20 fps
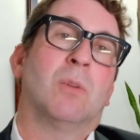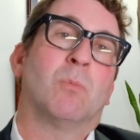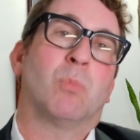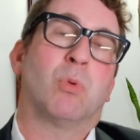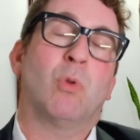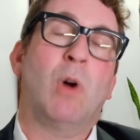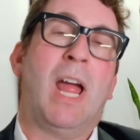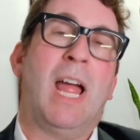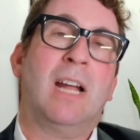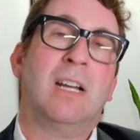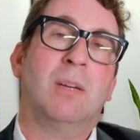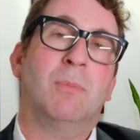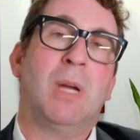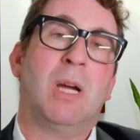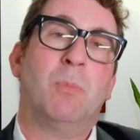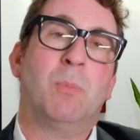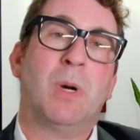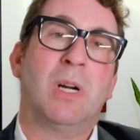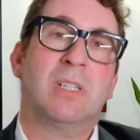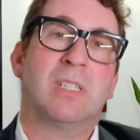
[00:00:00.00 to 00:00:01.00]
bragged
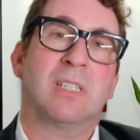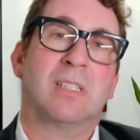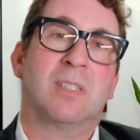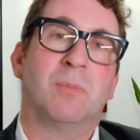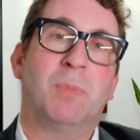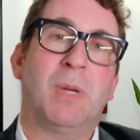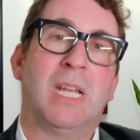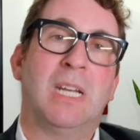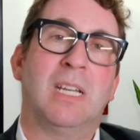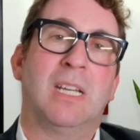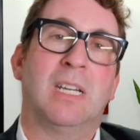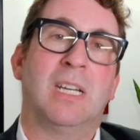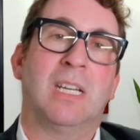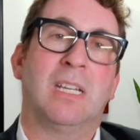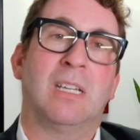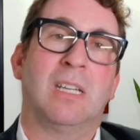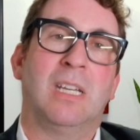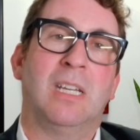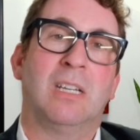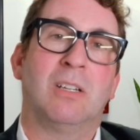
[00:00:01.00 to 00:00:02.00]
about
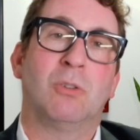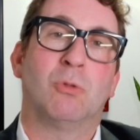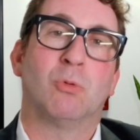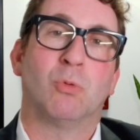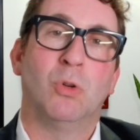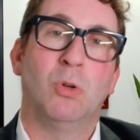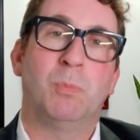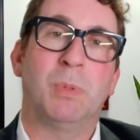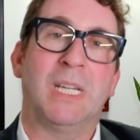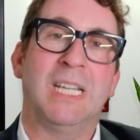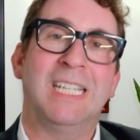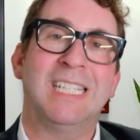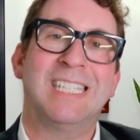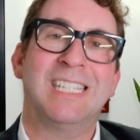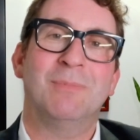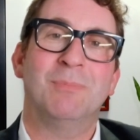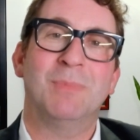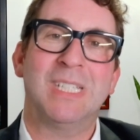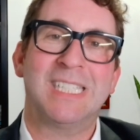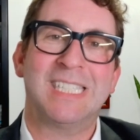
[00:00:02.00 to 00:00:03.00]
participating in group
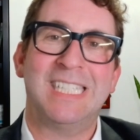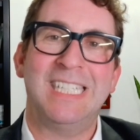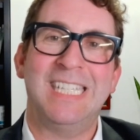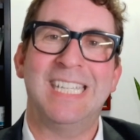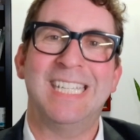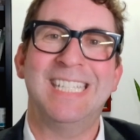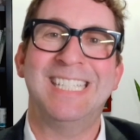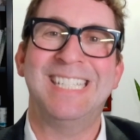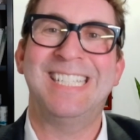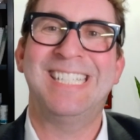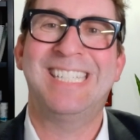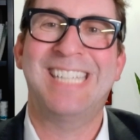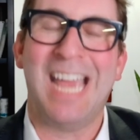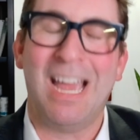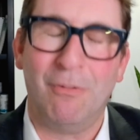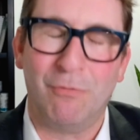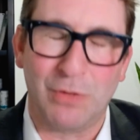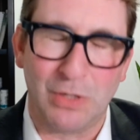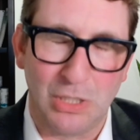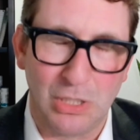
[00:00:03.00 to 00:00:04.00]
intimacy
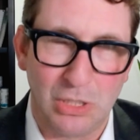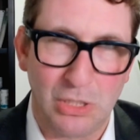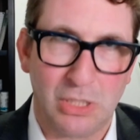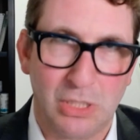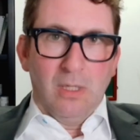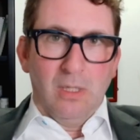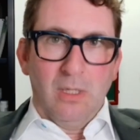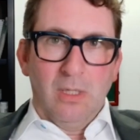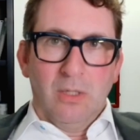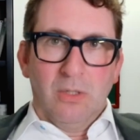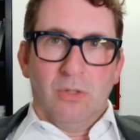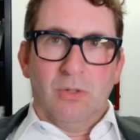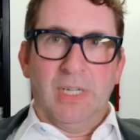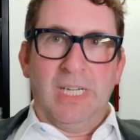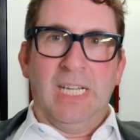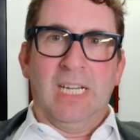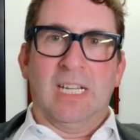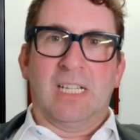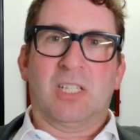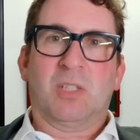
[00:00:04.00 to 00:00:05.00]
endeavors
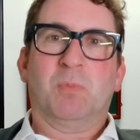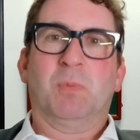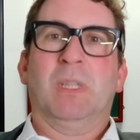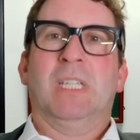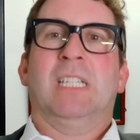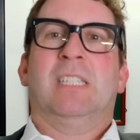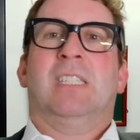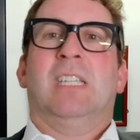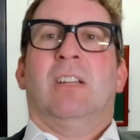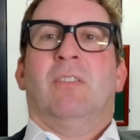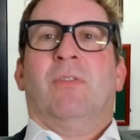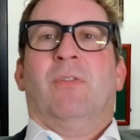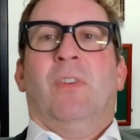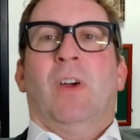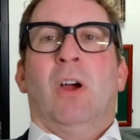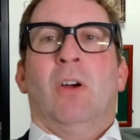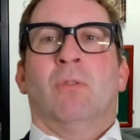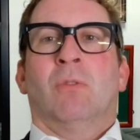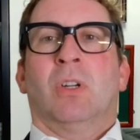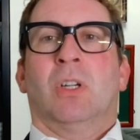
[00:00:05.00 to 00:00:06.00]
during an explicit
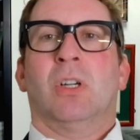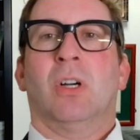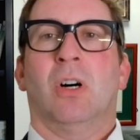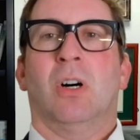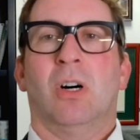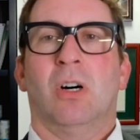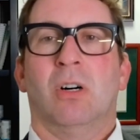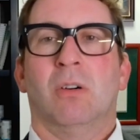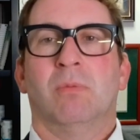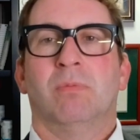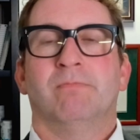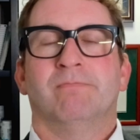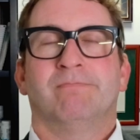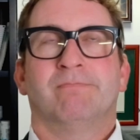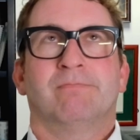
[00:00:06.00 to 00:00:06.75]
phone call.